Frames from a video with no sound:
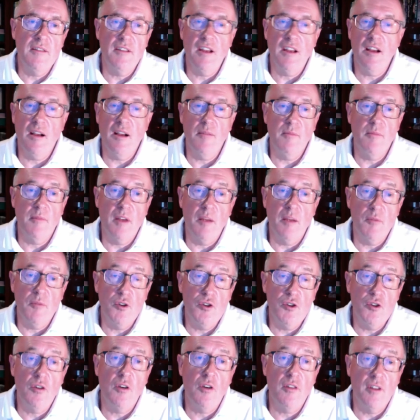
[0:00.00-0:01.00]
I'm
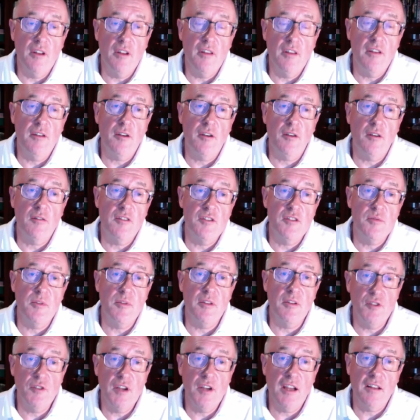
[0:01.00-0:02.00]
sure that the doctors will
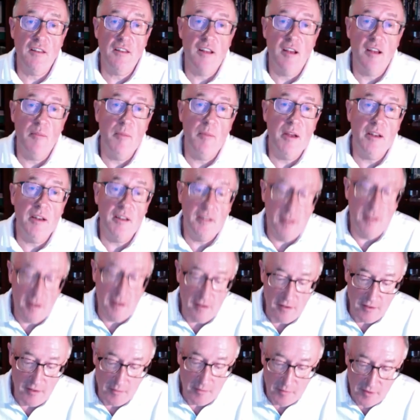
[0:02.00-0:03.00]
have checked that many
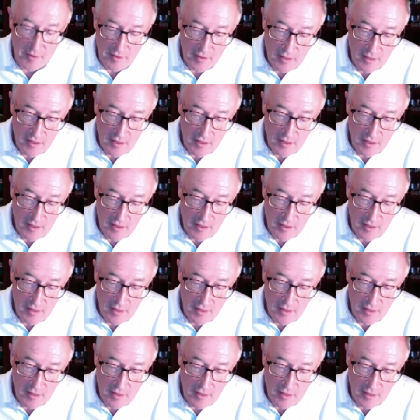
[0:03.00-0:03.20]
times.